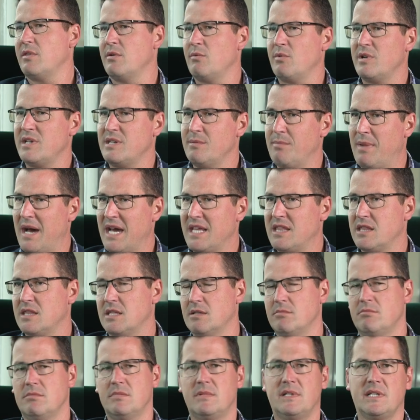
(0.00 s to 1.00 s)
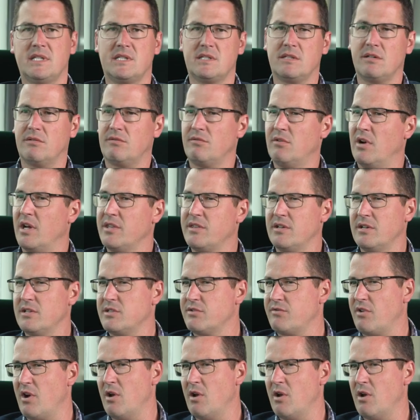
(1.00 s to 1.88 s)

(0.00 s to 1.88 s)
that we debate them. It's right that it's